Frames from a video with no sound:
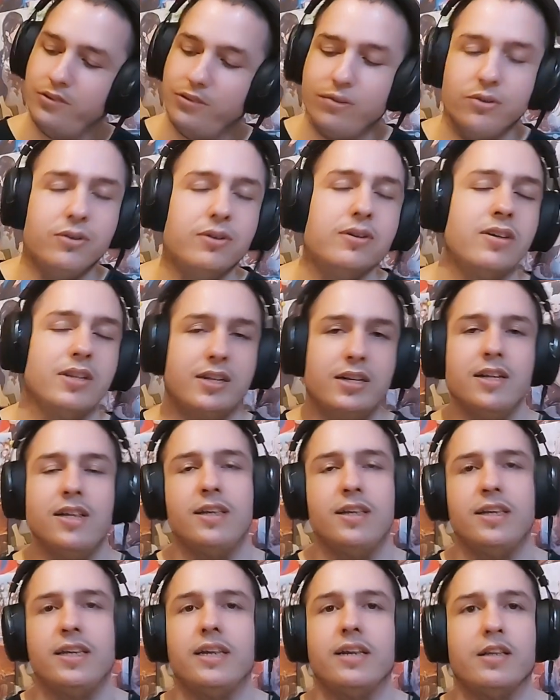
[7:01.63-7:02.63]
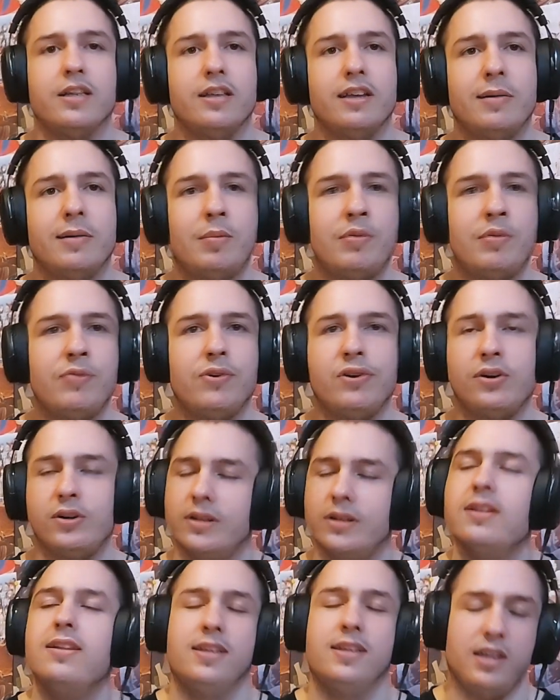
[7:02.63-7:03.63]
So, yeah, I'm happy for
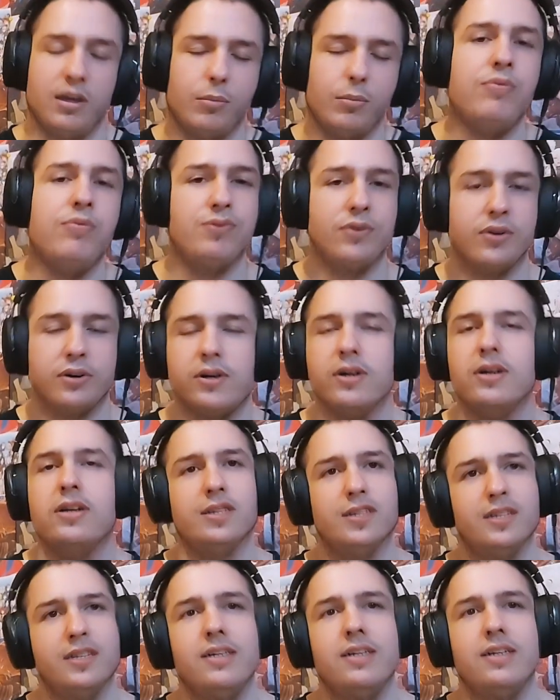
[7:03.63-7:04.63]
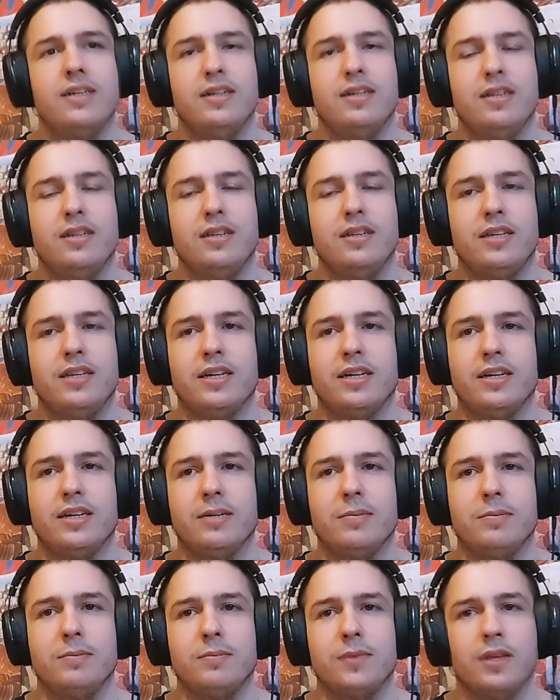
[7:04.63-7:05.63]
her. I'm happy for her. Yeah.
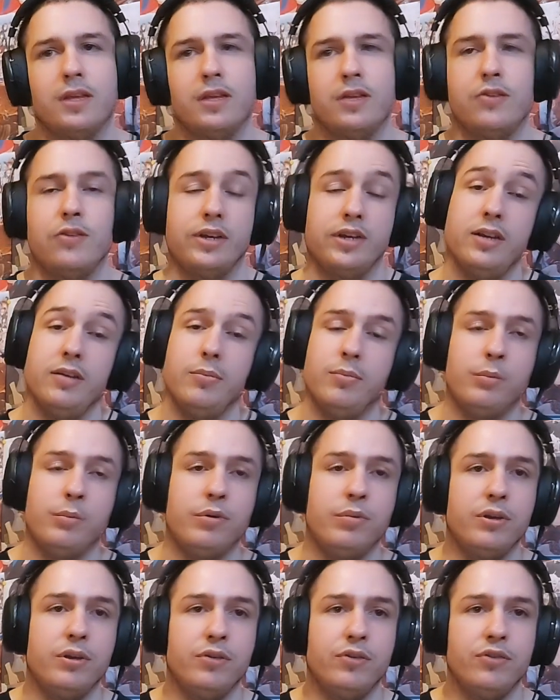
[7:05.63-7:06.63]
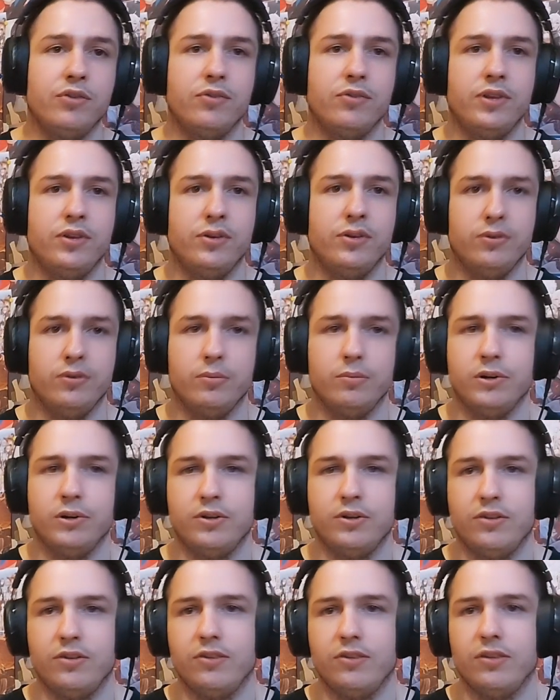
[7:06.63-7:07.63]
So yeah, maybe a bit of a short video,
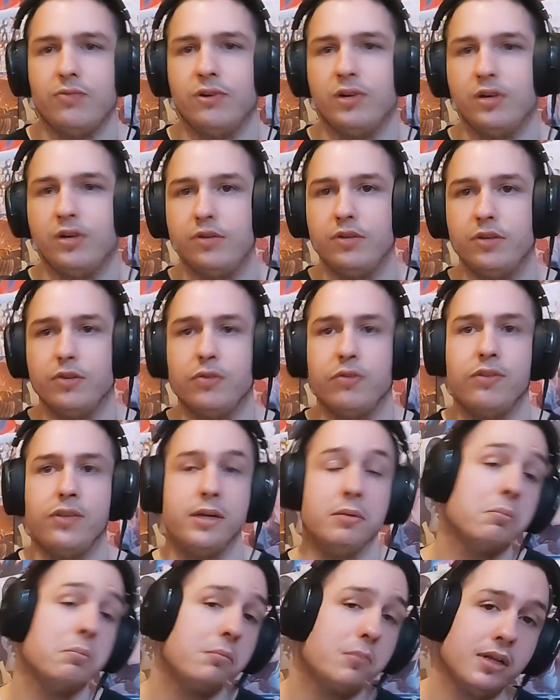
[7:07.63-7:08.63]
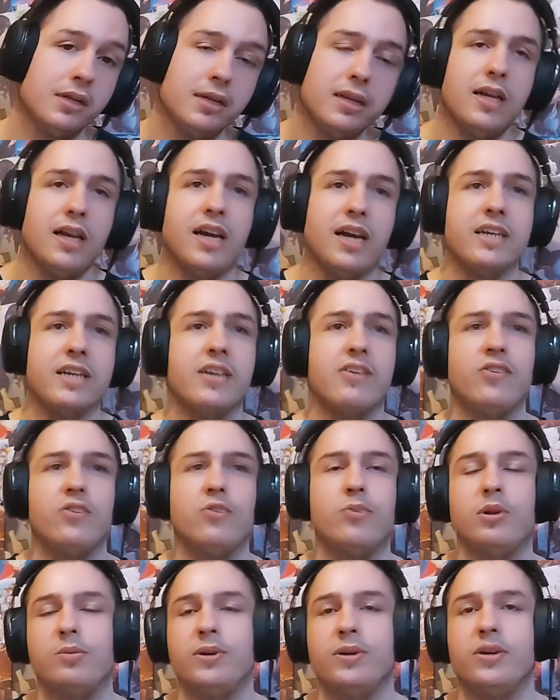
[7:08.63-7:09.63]
but since I have another thing to say, I guess
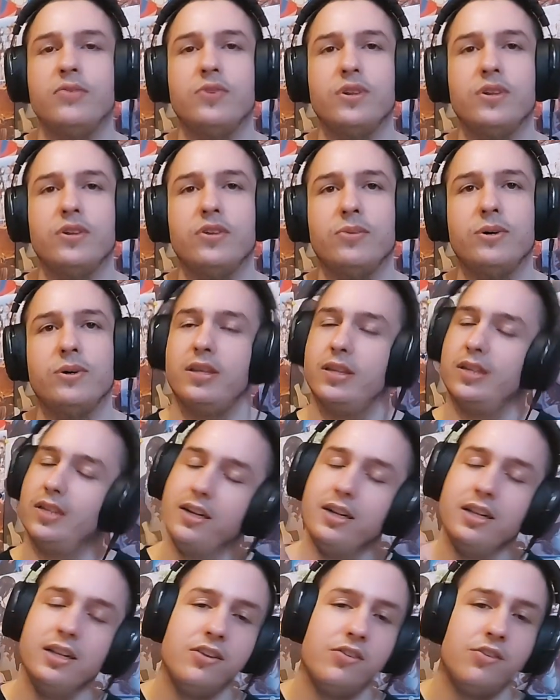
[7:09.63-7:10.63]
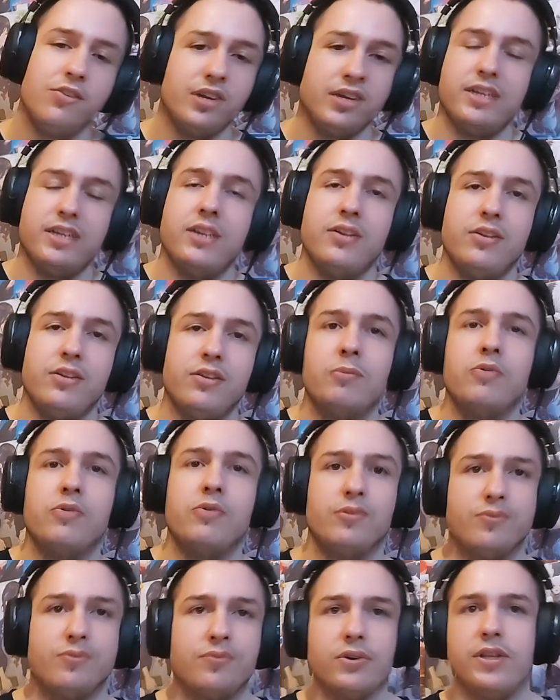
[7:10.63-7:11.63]
this will be it for this one. So link in the
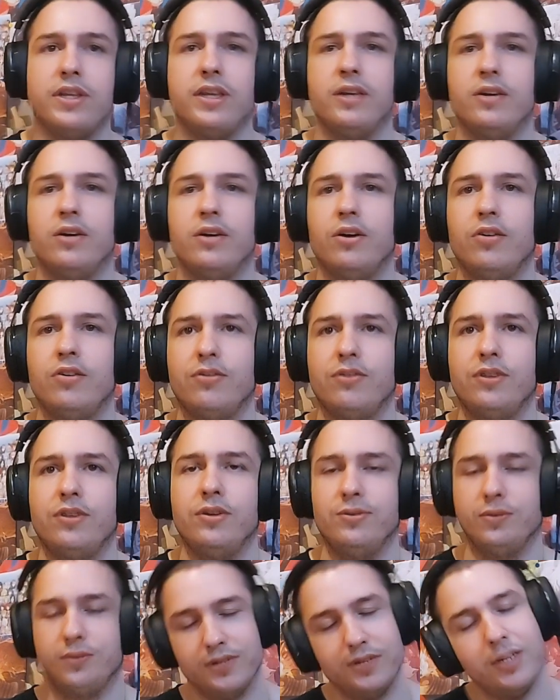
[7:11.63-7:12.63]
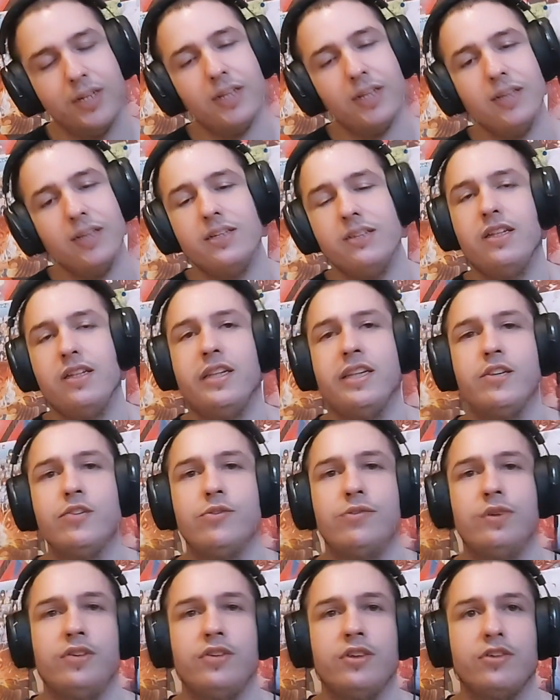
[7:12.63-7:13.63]
description for the original video, the link
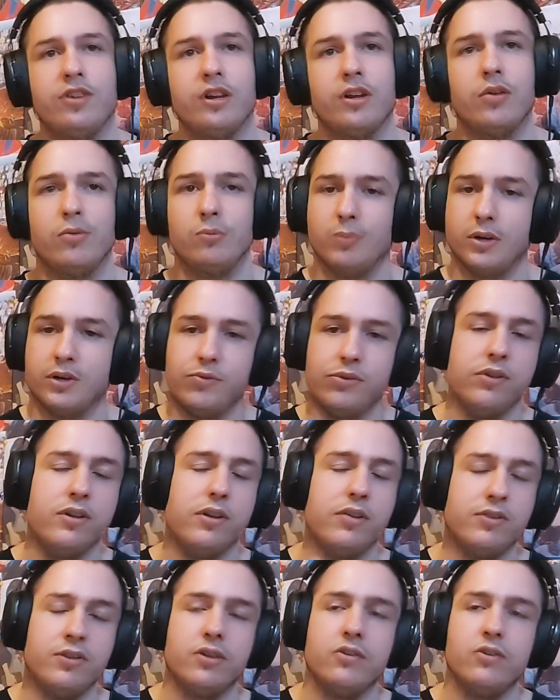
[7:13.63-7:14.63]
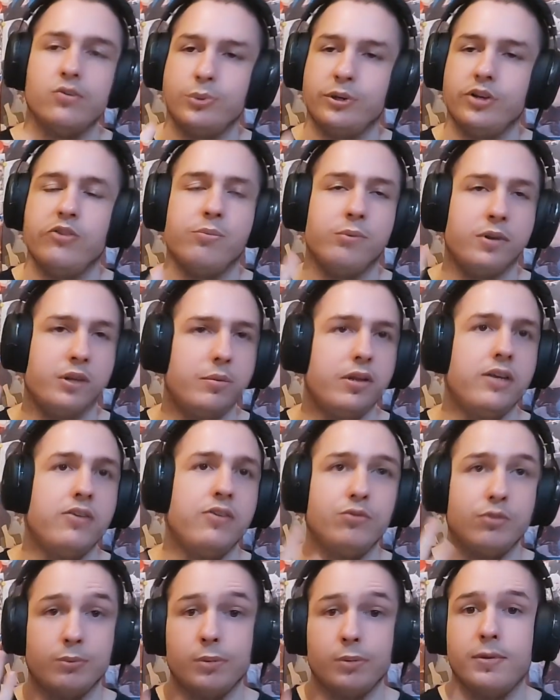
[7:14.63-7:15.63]
to Twitch and channel, my Twitter, Discord, Twitch, Bilibili,
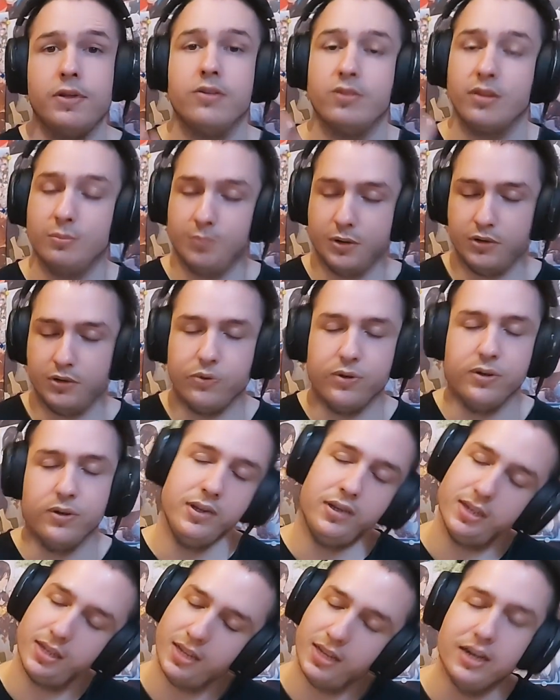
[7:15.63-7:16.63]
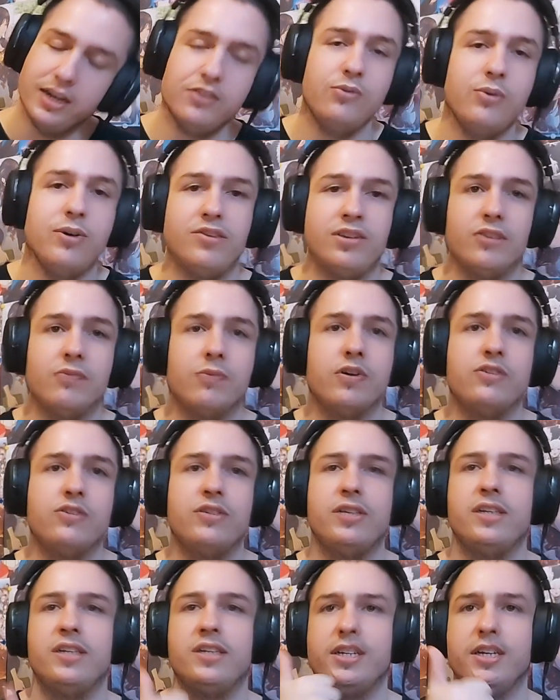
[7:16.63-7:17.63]
Streamlabs, and Patreon. As always, thanks for
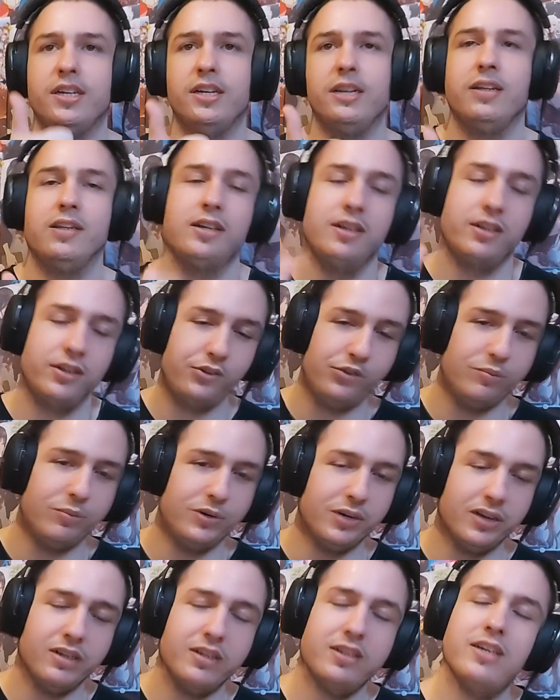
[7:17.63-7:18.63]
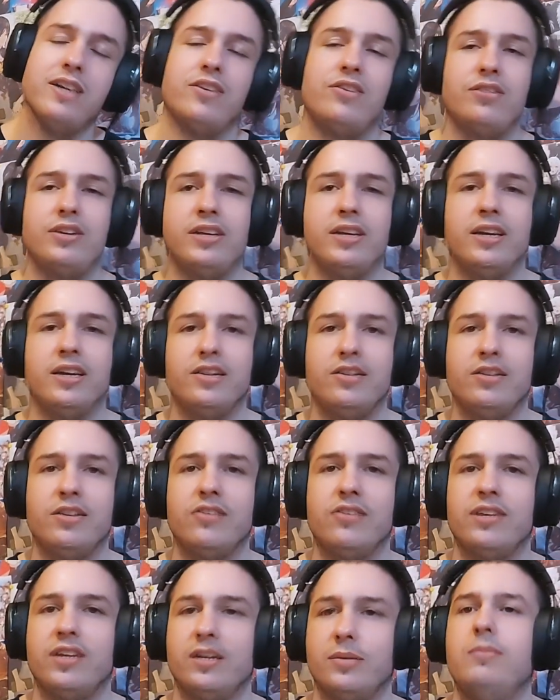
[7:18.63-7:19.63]
watching. Kia, Yuba, and see you guys
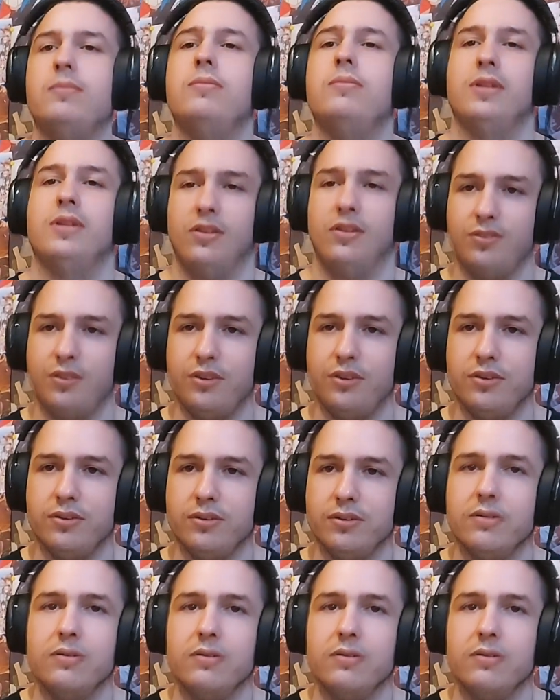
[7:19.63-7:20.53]
next time. See you.